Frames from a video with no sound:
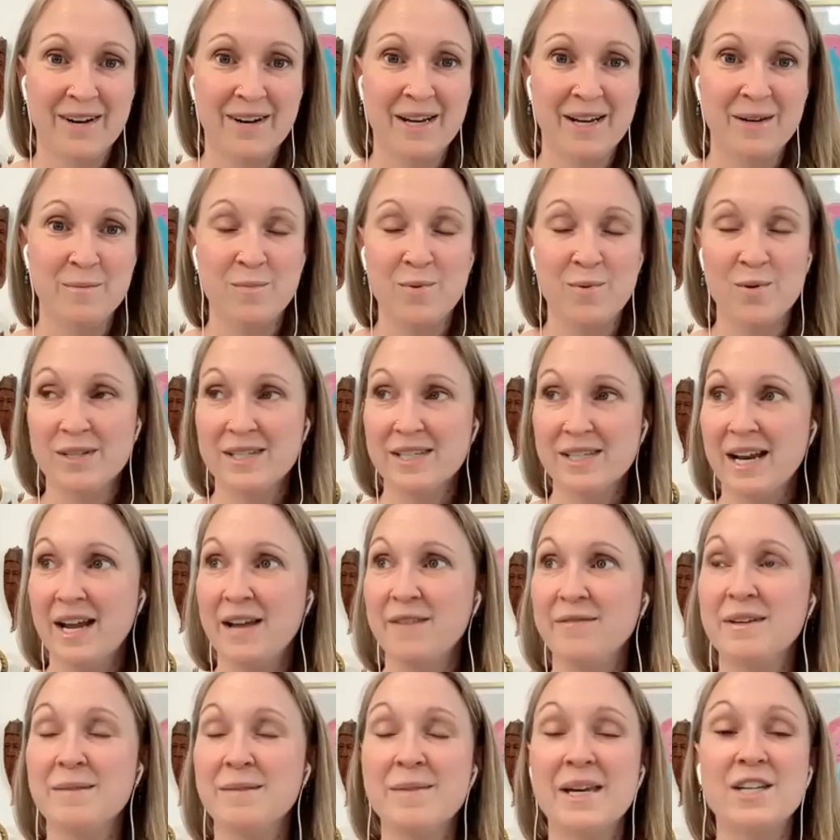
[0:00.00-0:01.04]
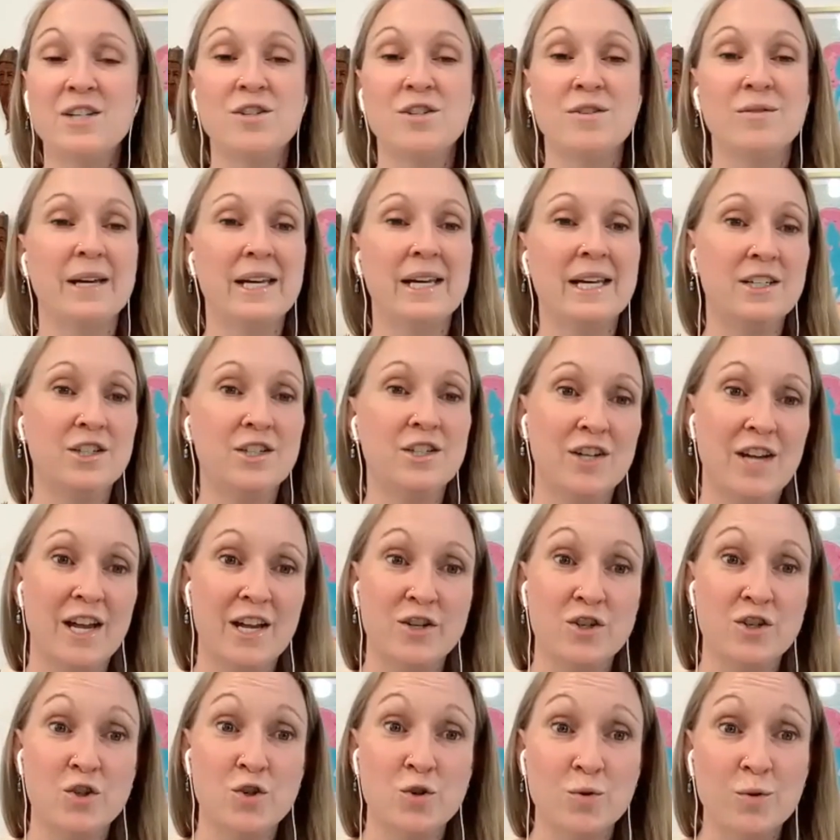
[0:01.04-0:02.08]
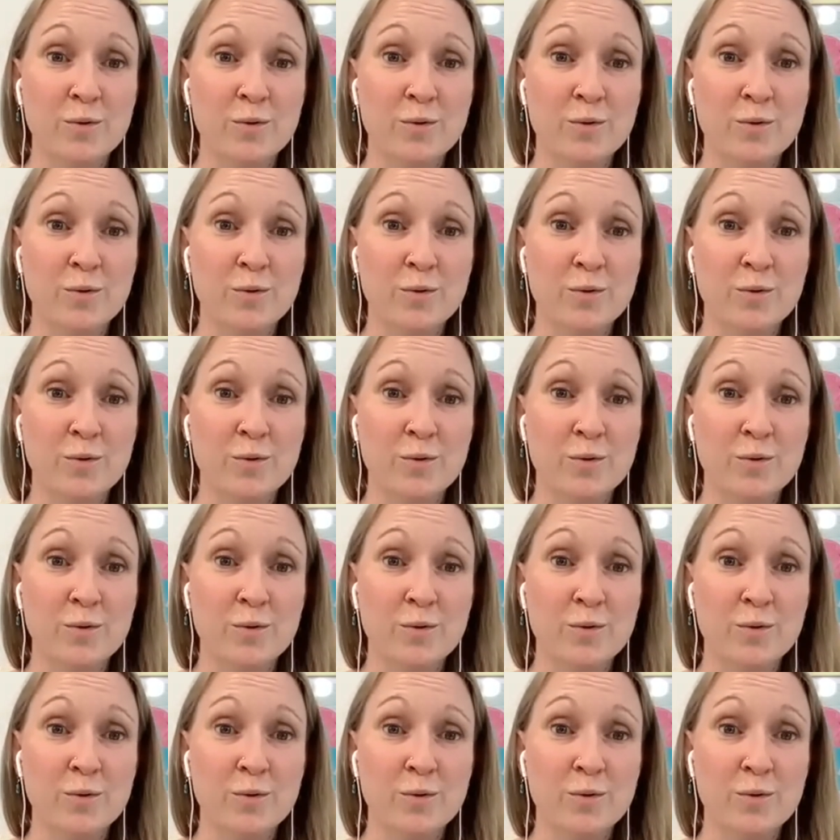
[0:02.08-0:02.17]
right? Poison ivy makes you itch, and